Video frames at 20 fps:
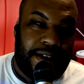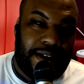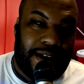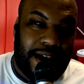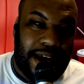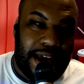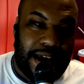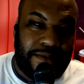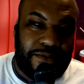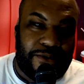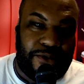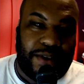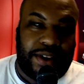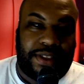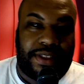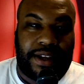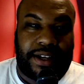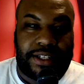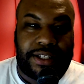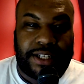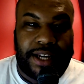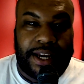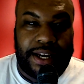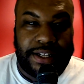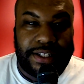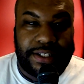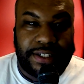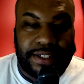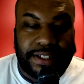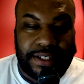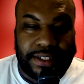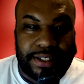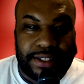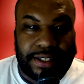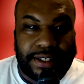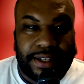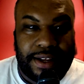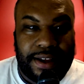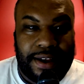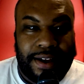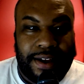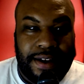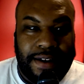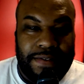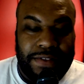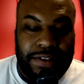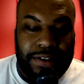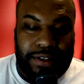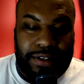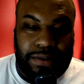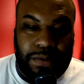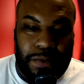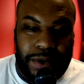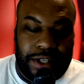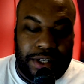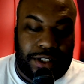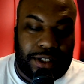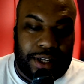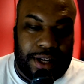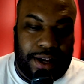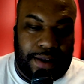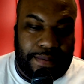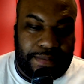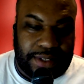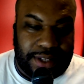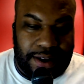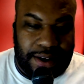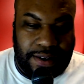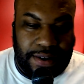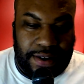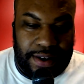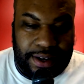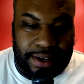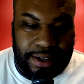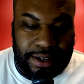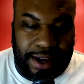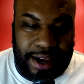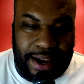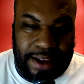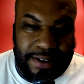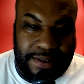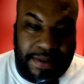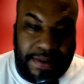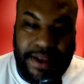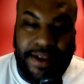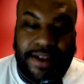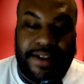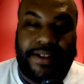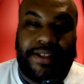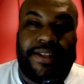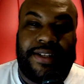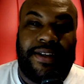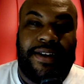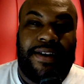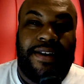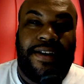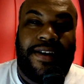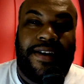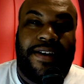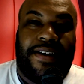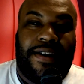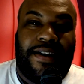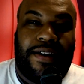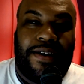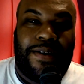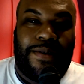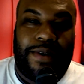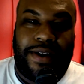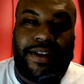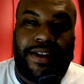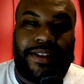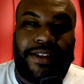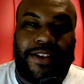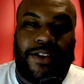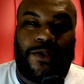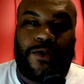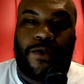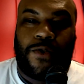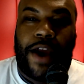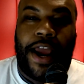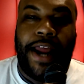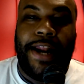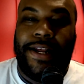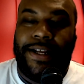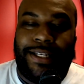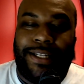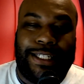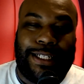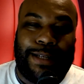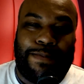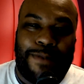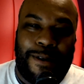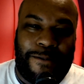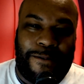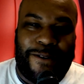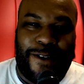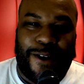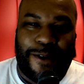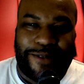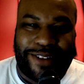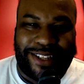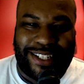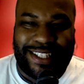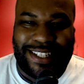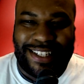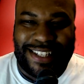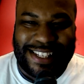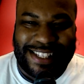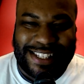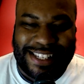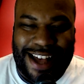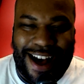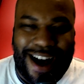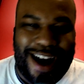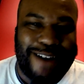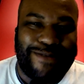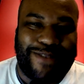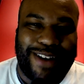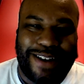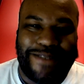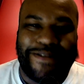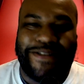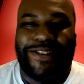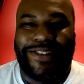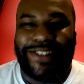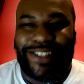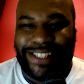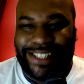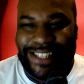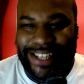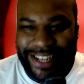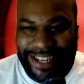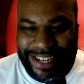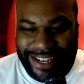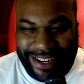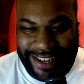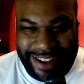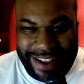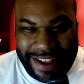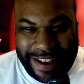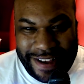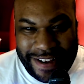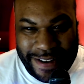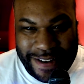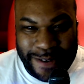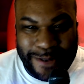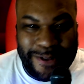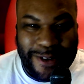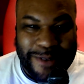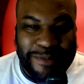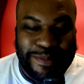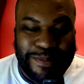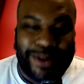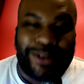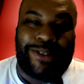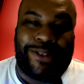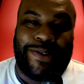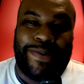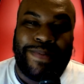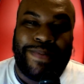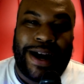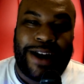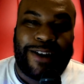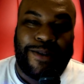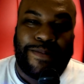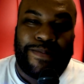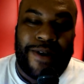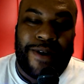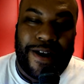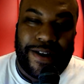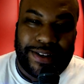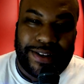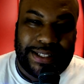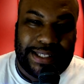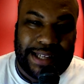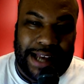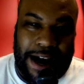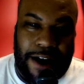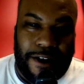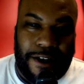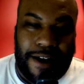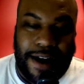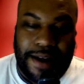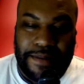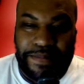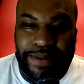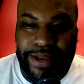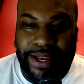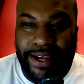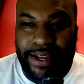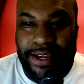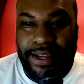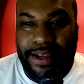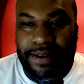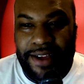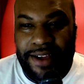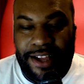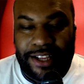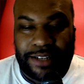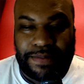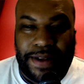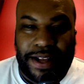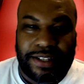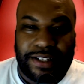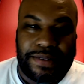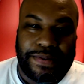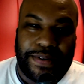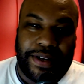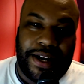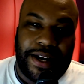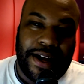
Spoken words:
everything changes. The switch comes on, and you get one of the greatest performances I've ever seen from Mr. Michael Parks, R.I.P. He has passed away.